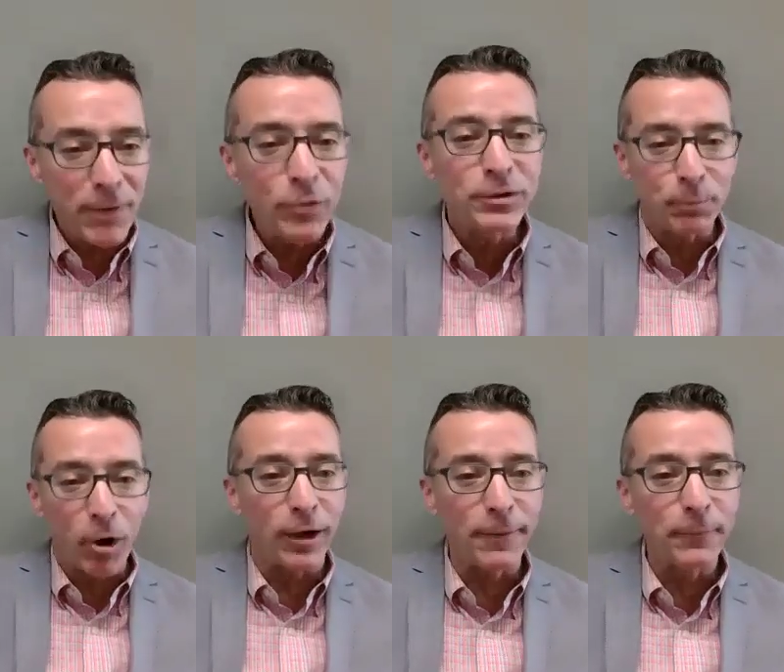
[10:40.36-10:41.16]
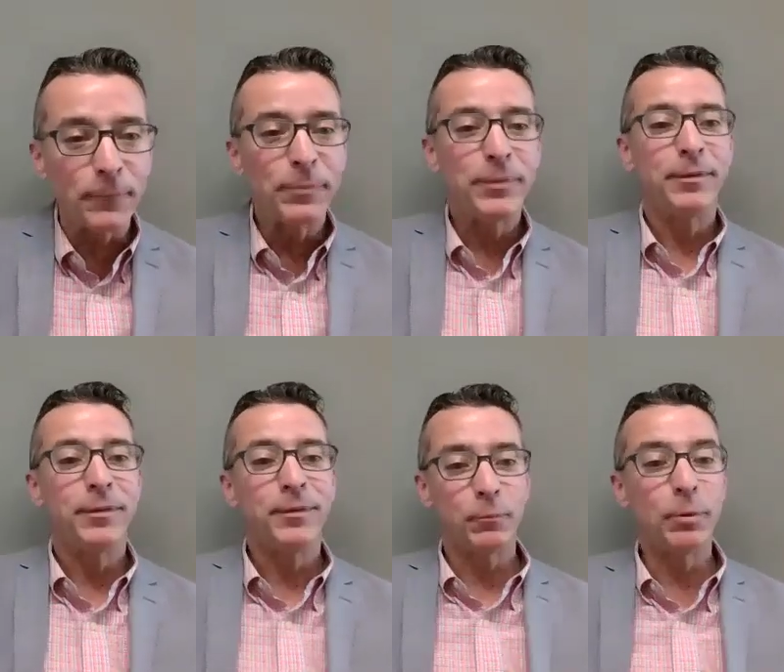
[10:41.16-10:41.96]
most part,
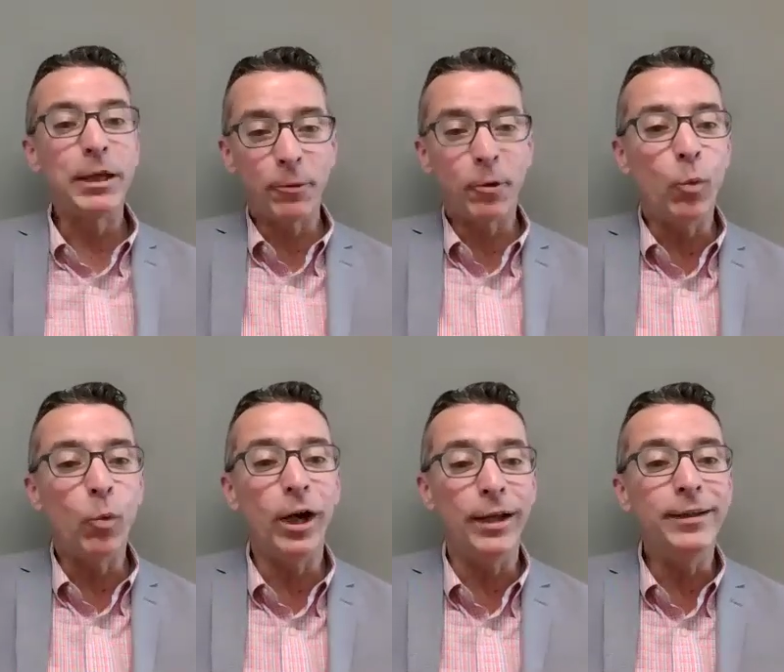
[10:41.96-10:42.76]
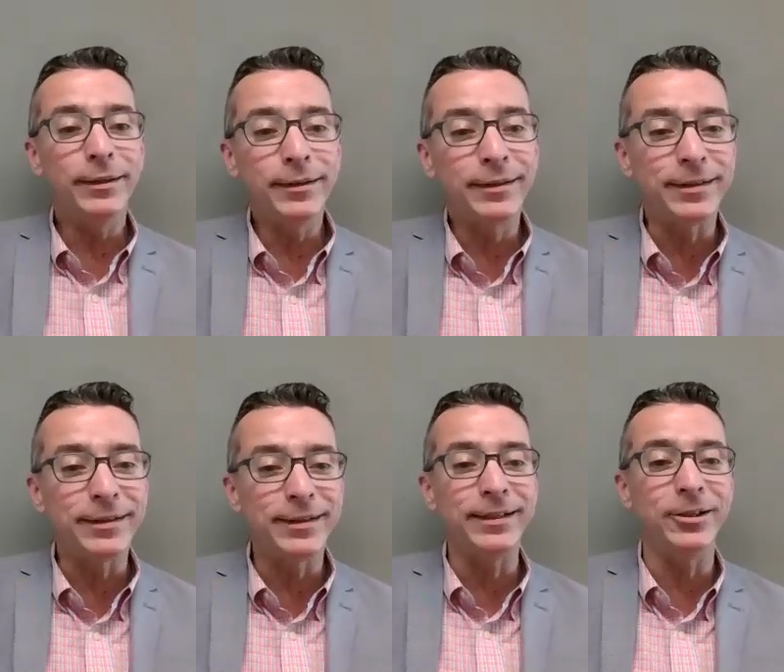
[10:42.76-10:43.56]
people want to
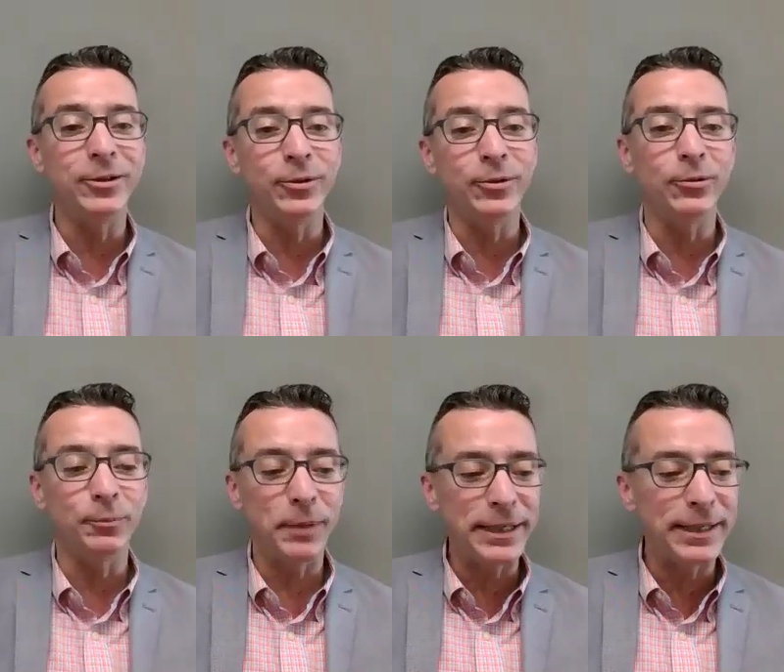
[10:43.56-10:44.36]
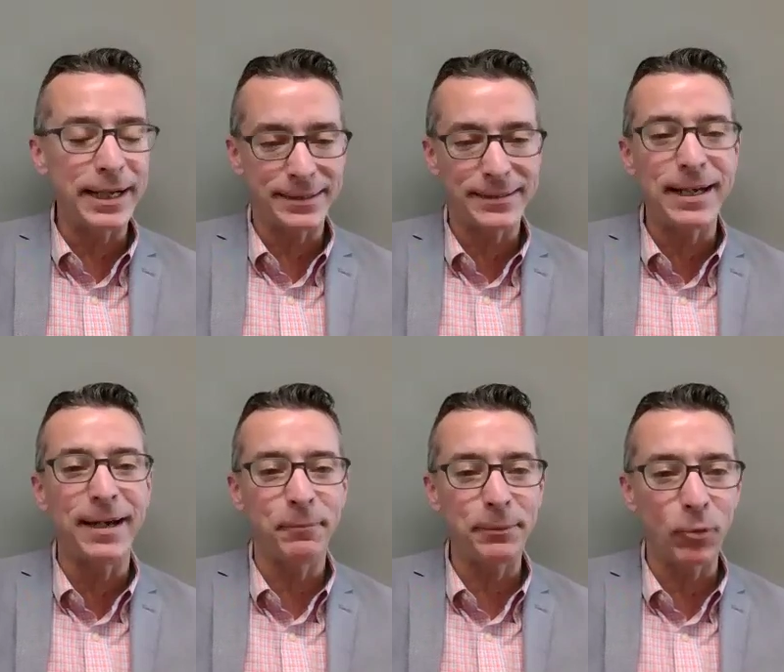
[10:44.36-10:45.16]
see you make the next
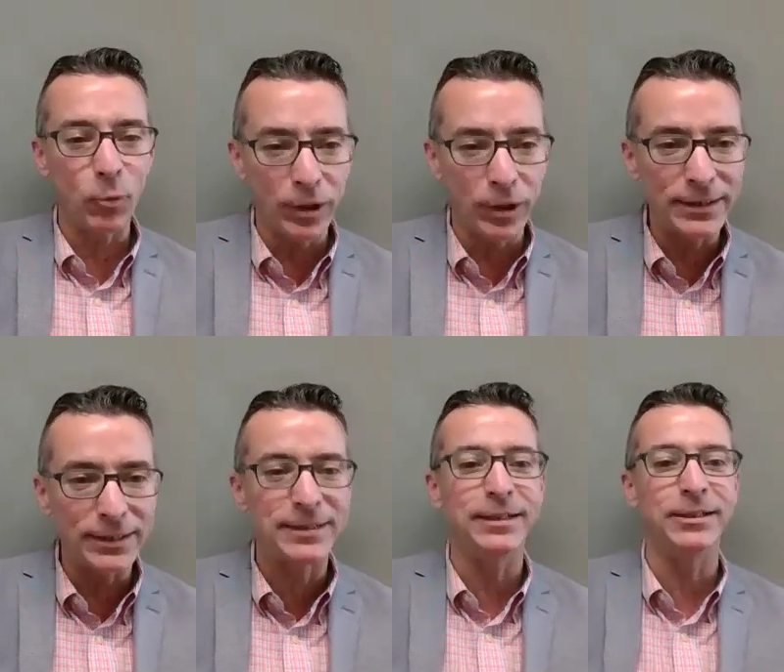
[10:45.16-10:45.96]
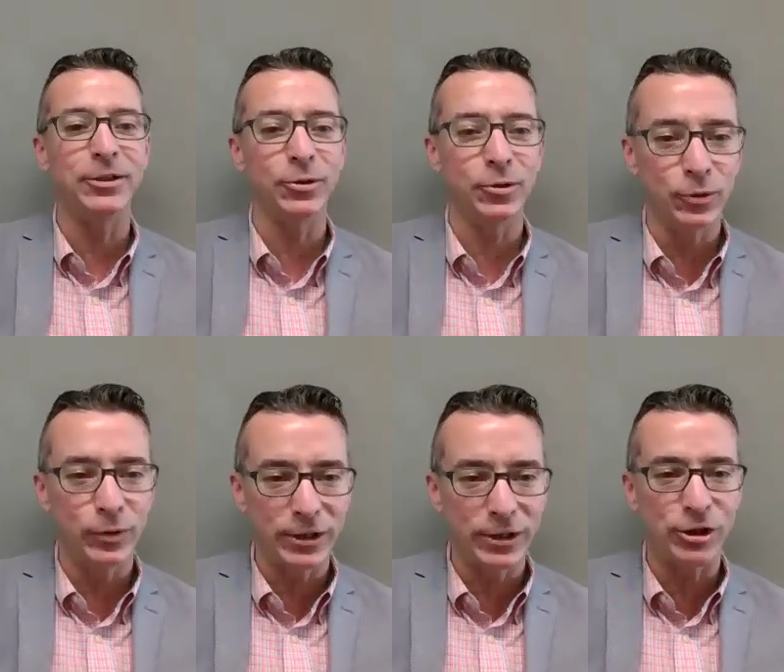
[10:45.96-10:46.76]
step. People want to see
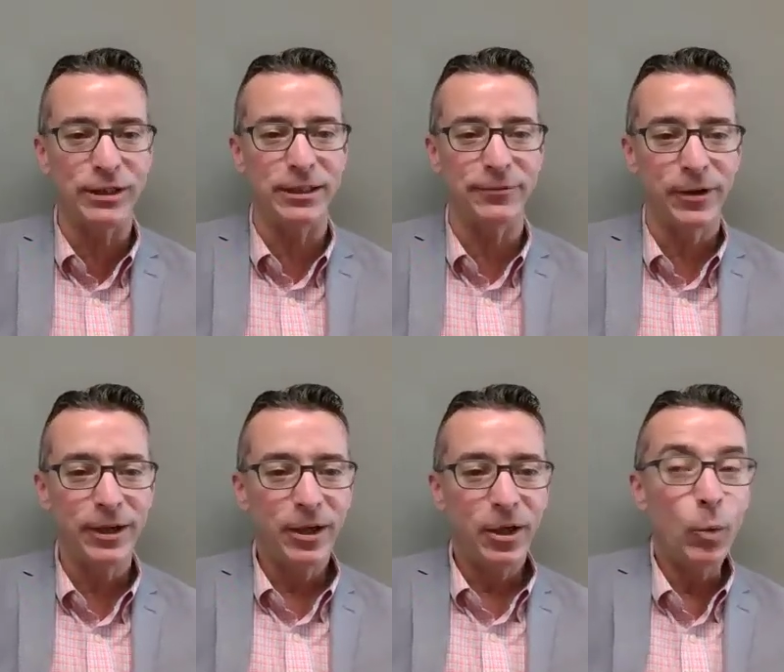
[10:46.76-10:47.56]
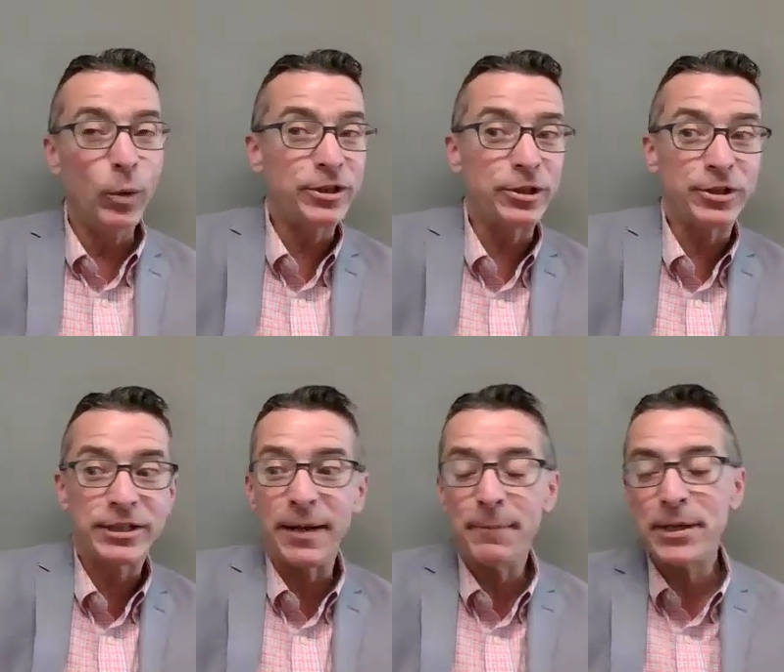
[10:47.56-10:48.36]
you achieve. Was there
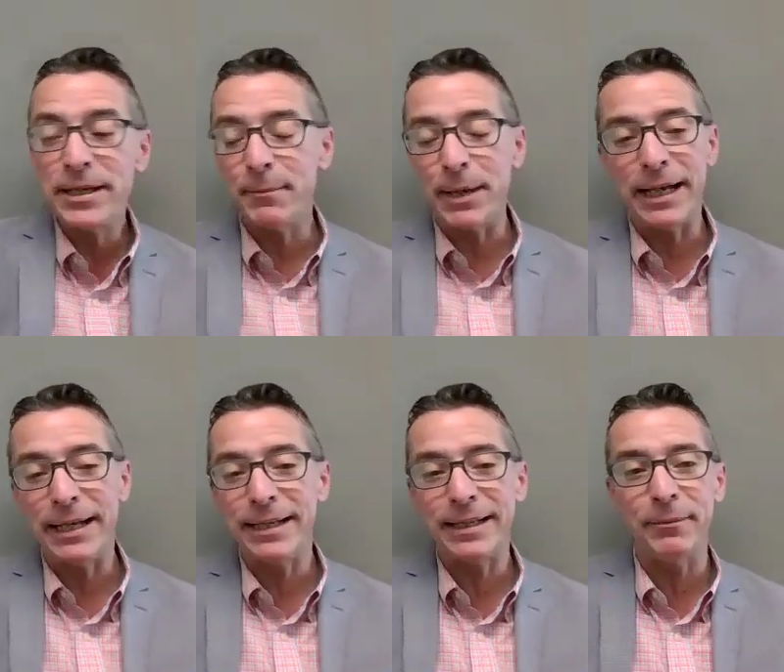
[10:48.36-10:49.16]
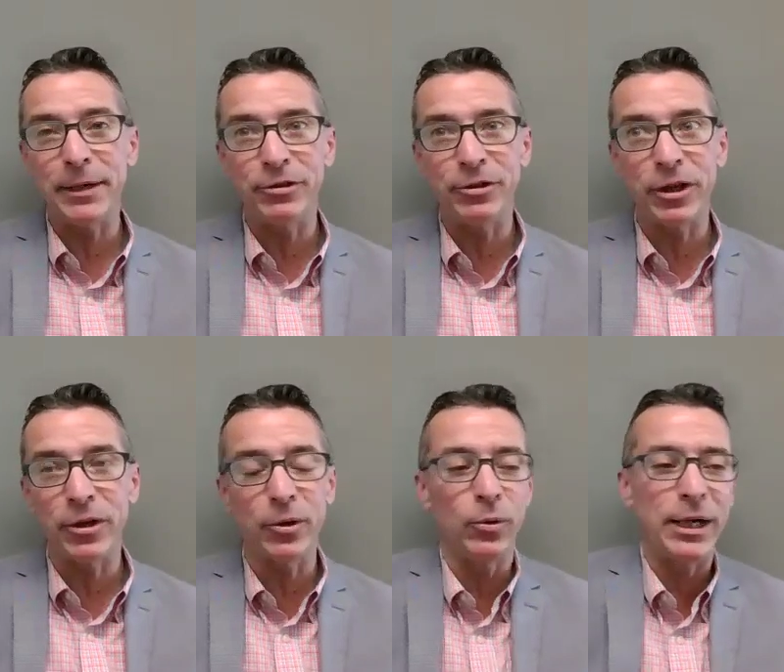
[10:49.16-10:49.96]
something about it that made you
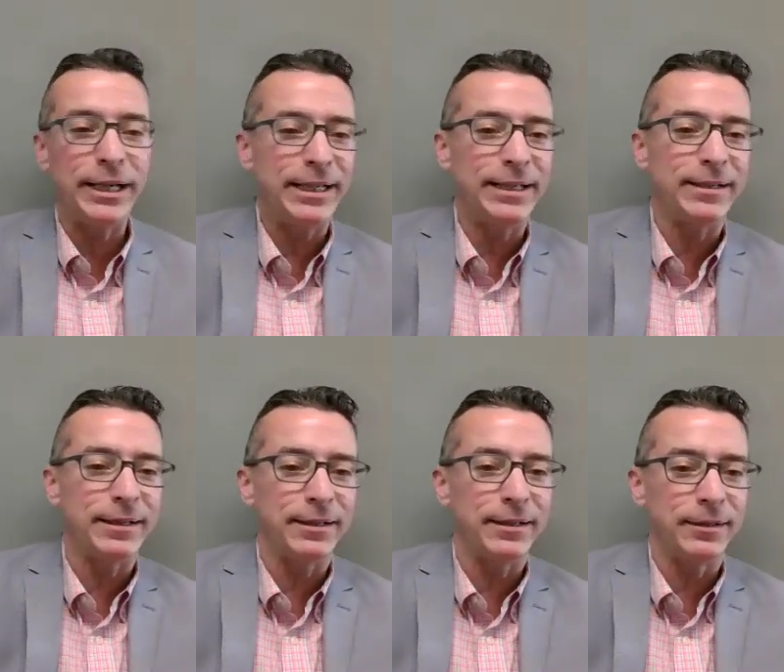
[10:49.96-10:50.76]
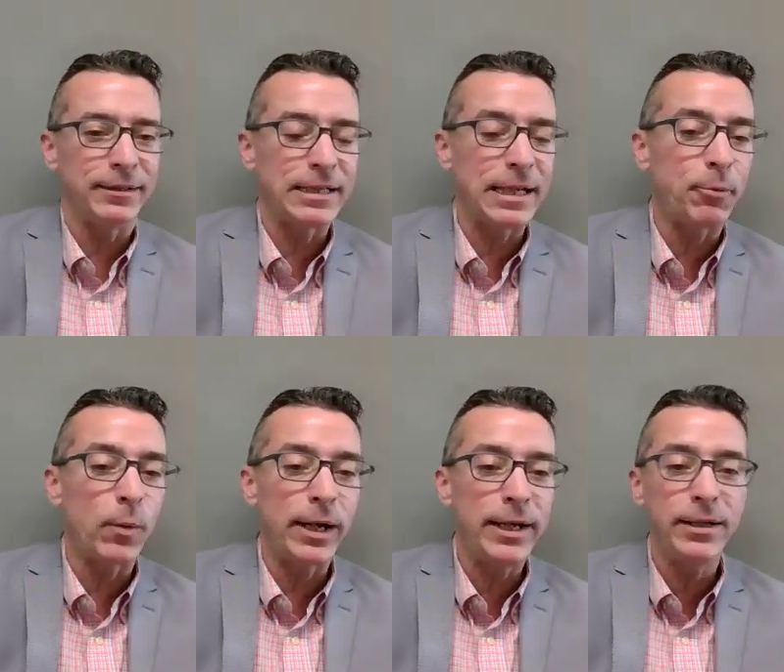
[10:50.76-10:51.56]
go, I need to step
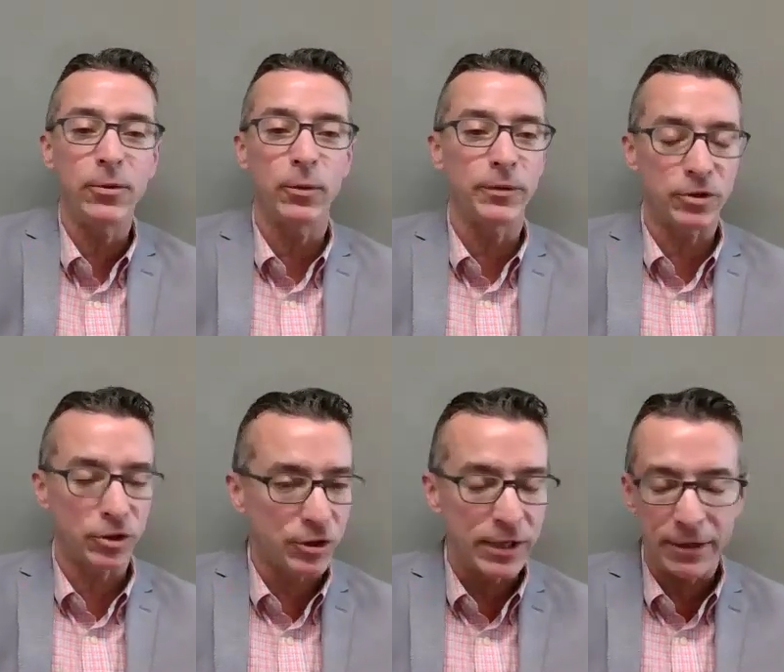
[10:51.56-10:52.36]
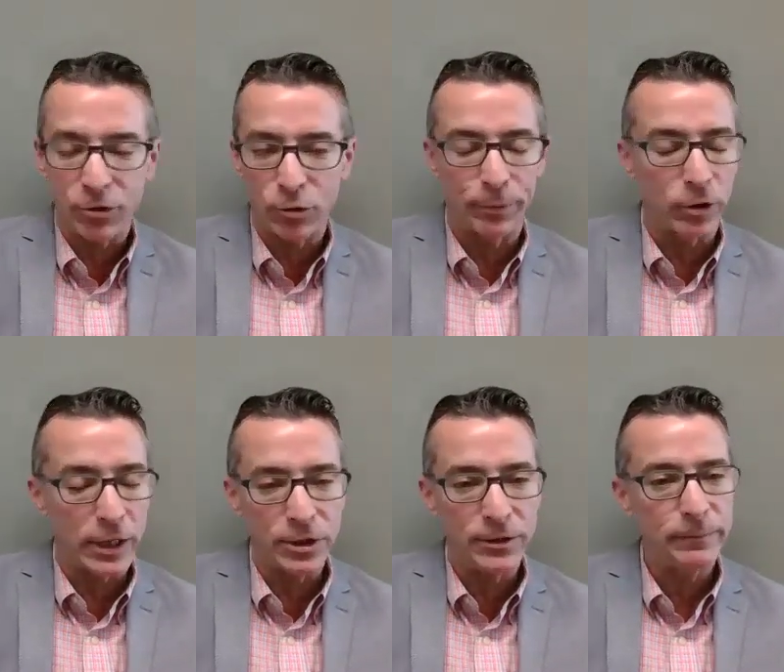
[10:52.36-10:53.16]
away, or was it just a natural
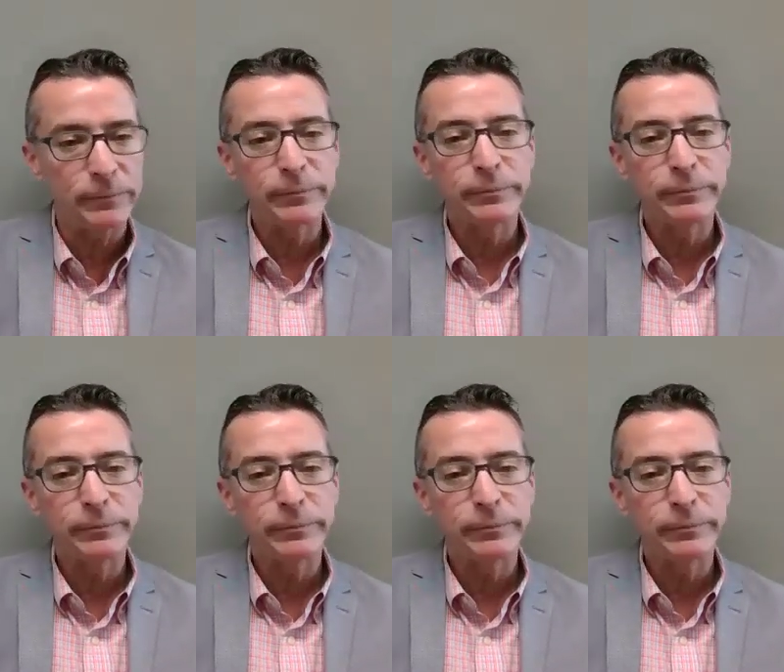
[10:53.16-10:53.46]
progression?